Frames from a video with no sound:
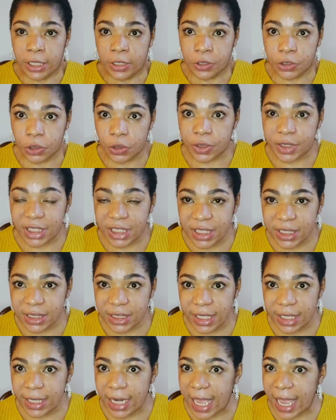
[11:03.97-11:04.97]
So since
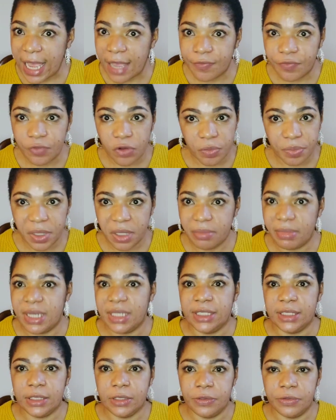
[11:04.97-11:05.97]
then, I have not been
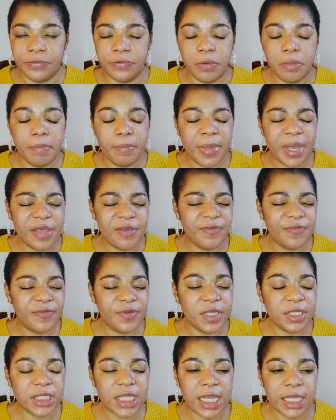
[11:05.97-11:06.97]
myself. My
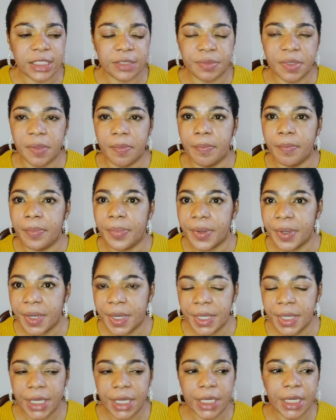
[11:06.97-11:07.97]
face has been
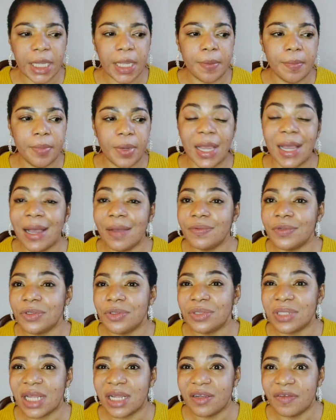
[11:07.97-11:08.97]
burning and but I have to
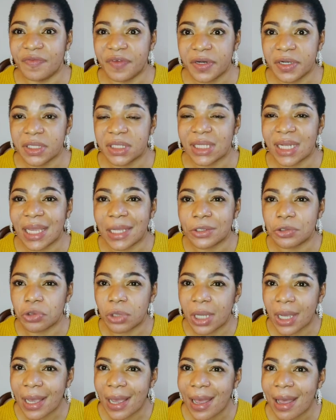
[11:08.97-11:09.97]
use aloe vera to like to
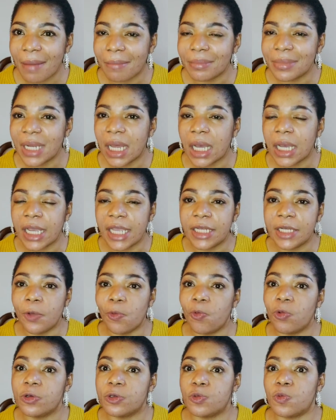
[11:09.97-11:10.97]
calm down and it
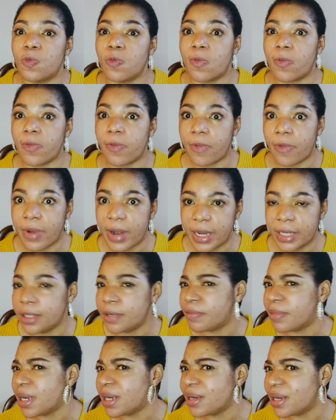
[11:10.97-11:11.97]
was red.
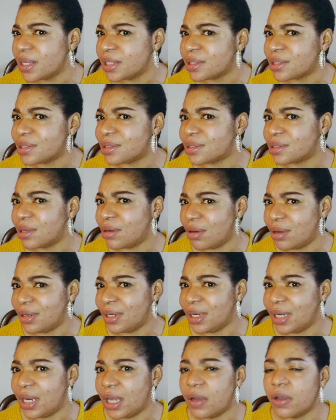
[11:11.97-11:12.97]
The redness is
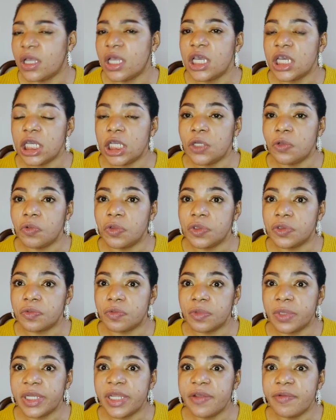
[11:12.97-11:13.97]
gone now. It was
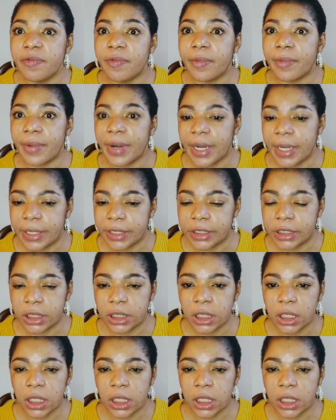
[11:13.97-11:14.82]
really red.